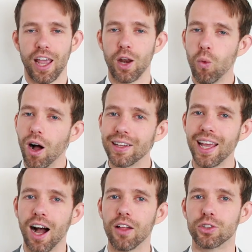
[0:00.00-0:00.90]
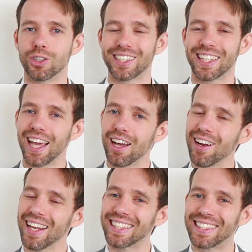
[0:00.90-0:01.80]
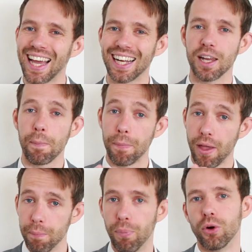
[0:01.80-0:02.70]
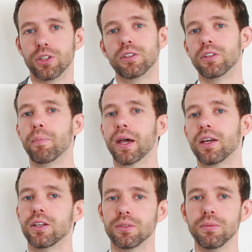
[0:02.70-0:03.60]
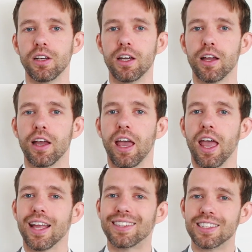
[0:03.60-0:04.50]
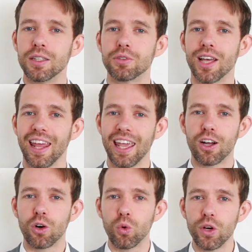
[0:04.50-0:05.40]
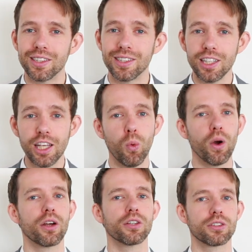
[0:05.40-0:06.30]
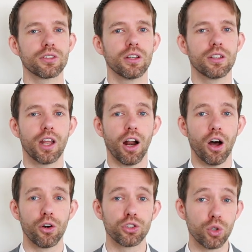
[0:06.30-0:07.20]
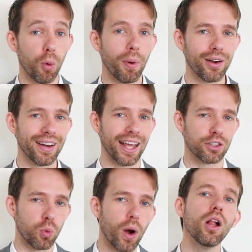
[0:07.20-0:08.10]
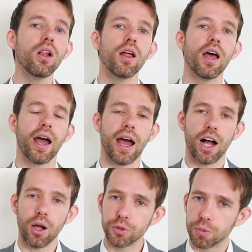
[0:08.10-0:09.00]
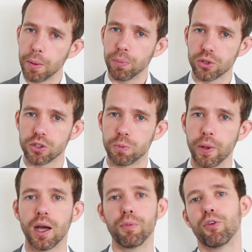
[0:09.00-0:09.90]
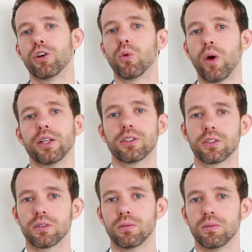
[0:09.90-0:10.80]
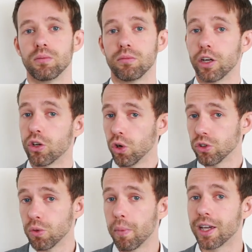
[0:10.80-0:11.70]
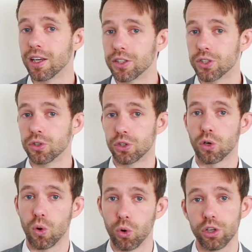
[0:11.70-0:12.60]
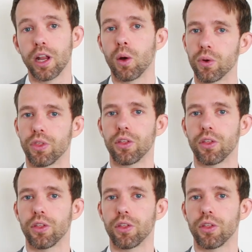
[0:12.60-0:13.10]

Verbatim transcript: And while the authors cannot exactly pinpoint the mechanism, it seems that increasing the awareness that others know about it as well helps people to speak up for their rights could also make it easier to coordinate with